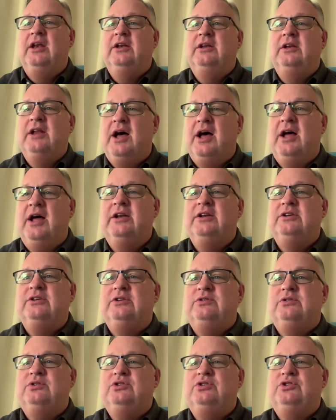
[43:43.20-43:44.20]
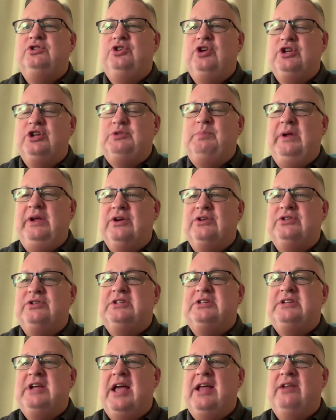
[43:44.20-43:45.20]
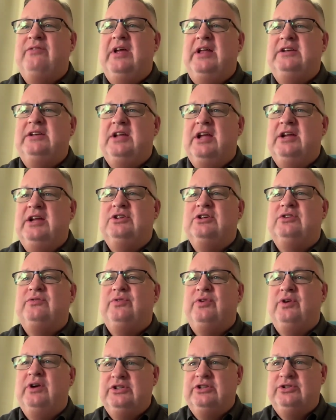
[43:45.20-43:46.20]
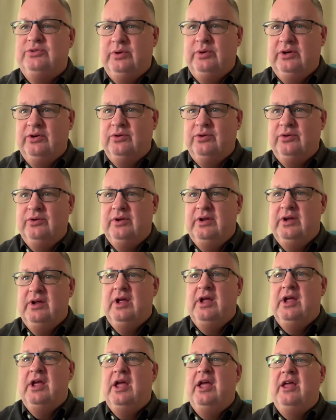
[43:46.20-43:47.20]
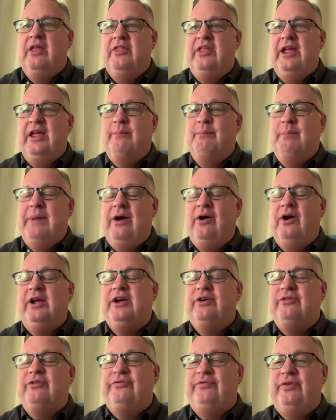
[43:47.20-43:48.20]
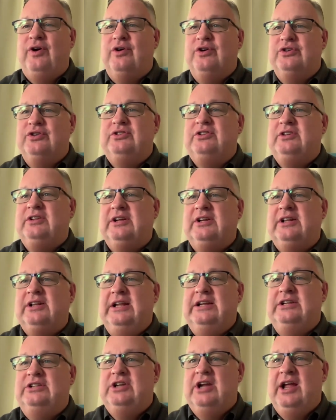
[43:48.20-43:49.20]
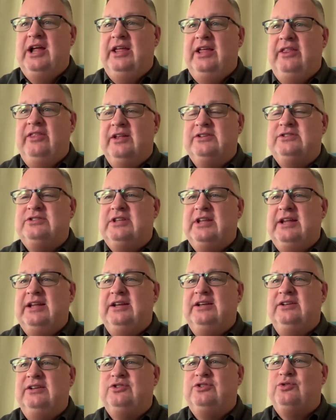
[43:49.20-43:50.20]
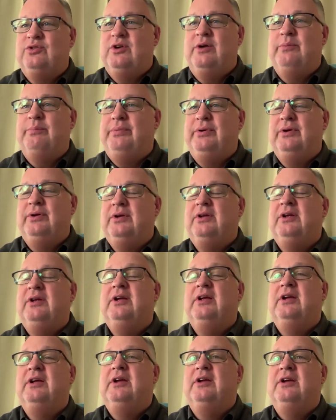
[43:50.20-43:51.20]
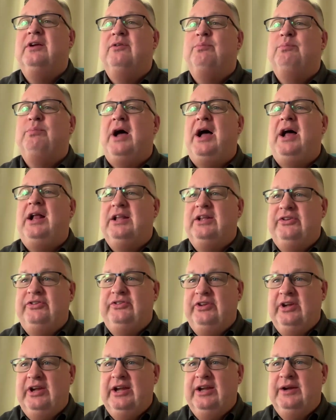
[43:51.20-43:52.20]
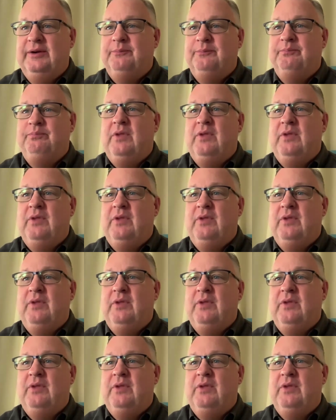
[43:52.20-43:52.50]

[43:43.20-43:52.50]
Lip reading: not just because it's advantageous for Israel. The America first cliche, that's the Trump policy.